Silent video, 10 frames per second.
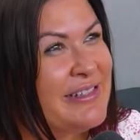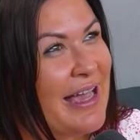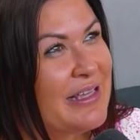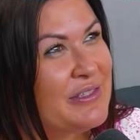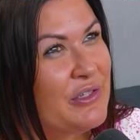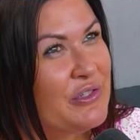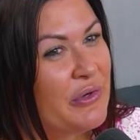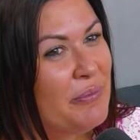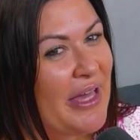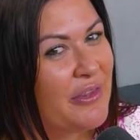to ask you
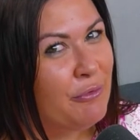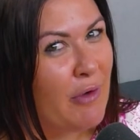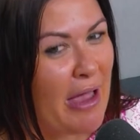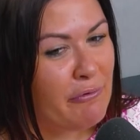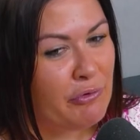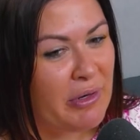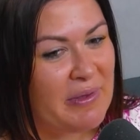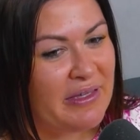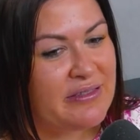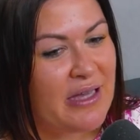too about the rivalry,
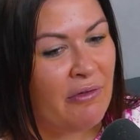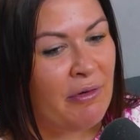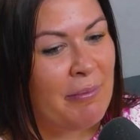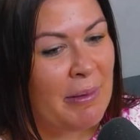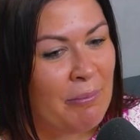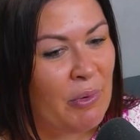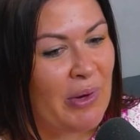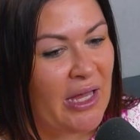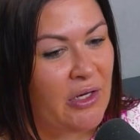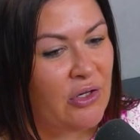because I remember
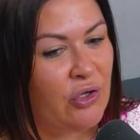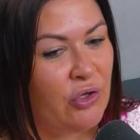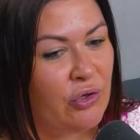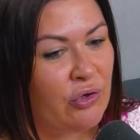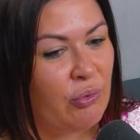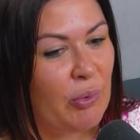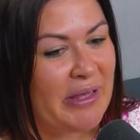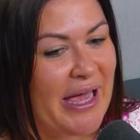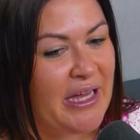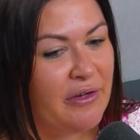when you were
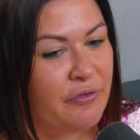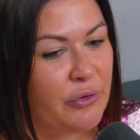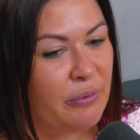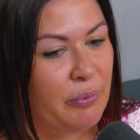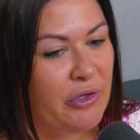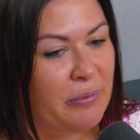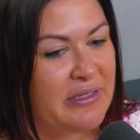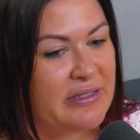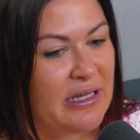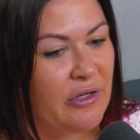playing for the
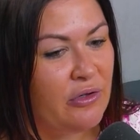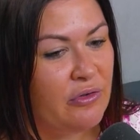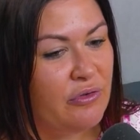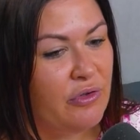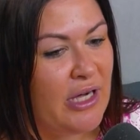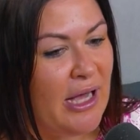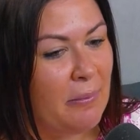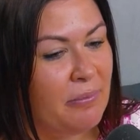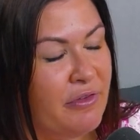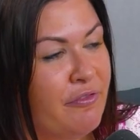Boomers in
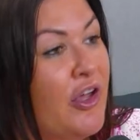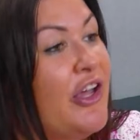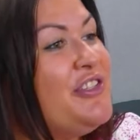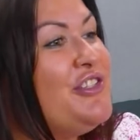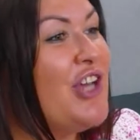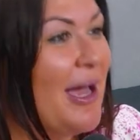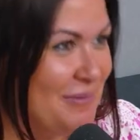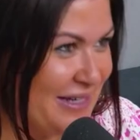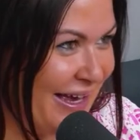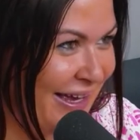the first
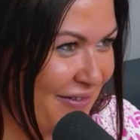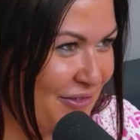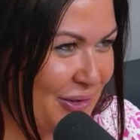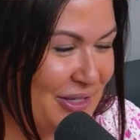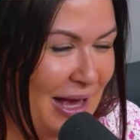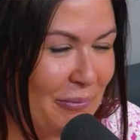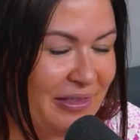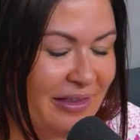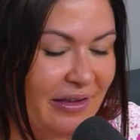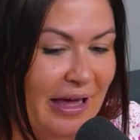chapter of your time
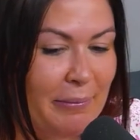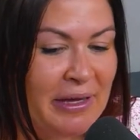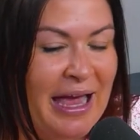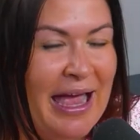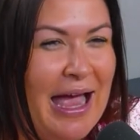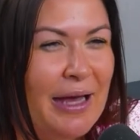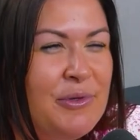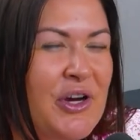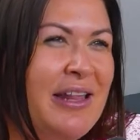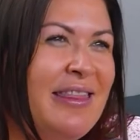with the club, and I'm
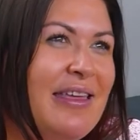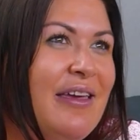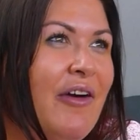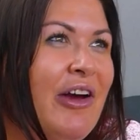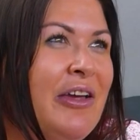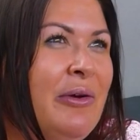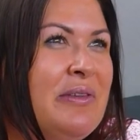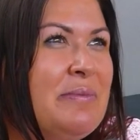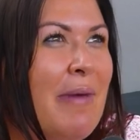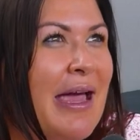trying to think, I reckon it
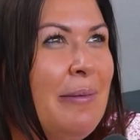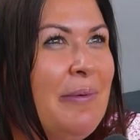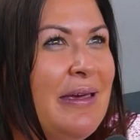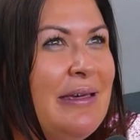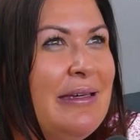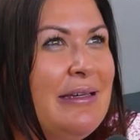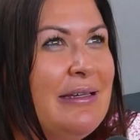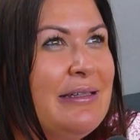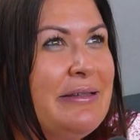was maybe